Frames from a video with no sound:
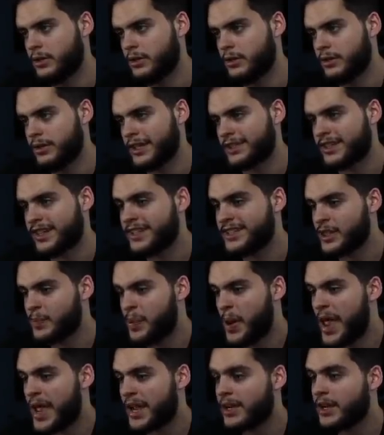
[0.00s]
That's an easy
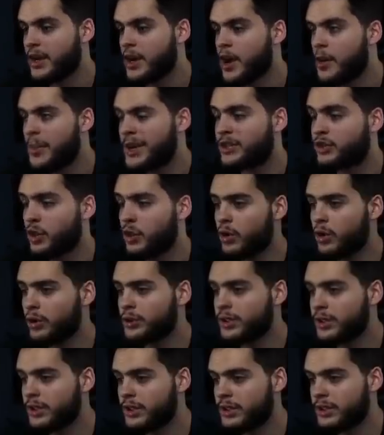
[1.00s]
pick. McDougald!
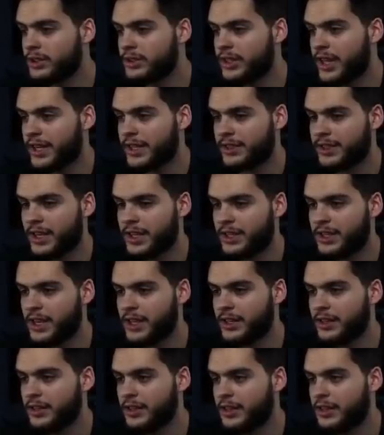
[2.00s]
Take it, take it, take
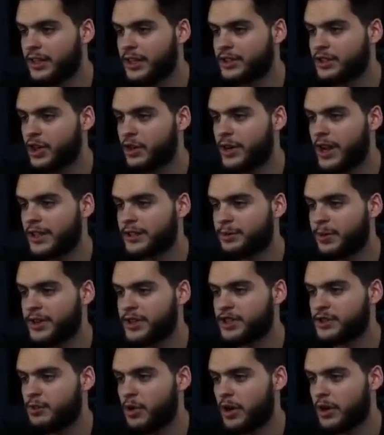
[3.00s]
it. Let's go down. Let's play this
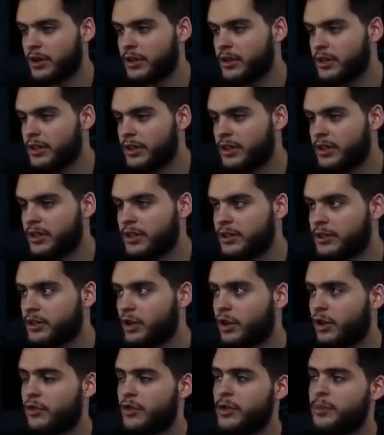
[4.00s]
smart. Don't
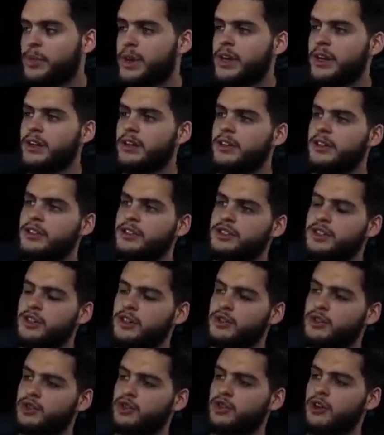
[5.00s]
go for the pick. Going
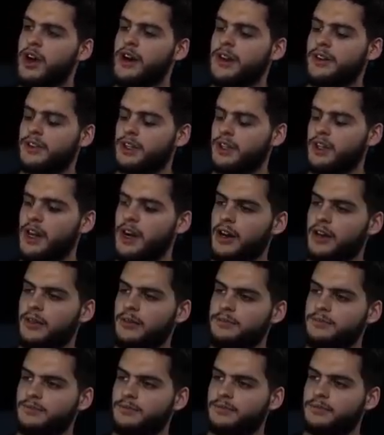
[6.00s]
to grind out the clock.
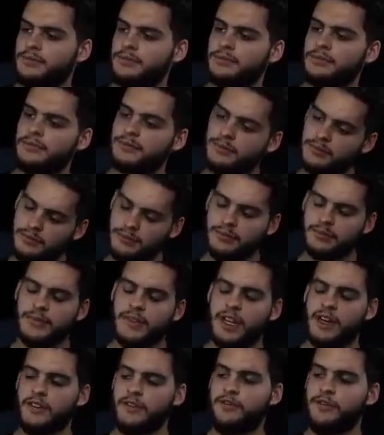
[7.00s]

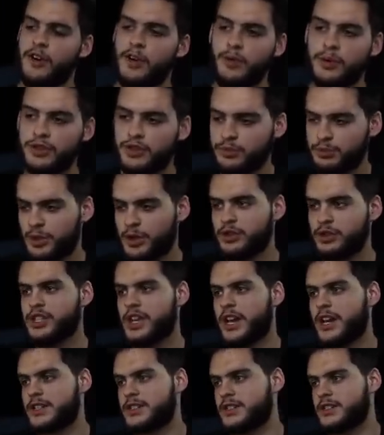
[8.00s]
Have fun with some Bo
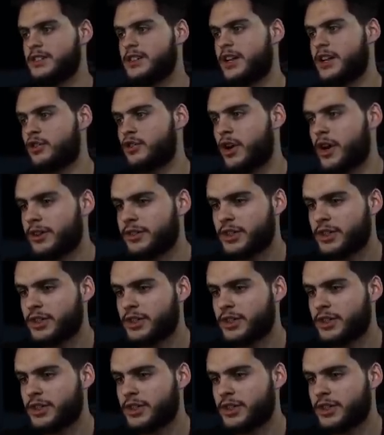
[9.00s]
Jackson and grind out the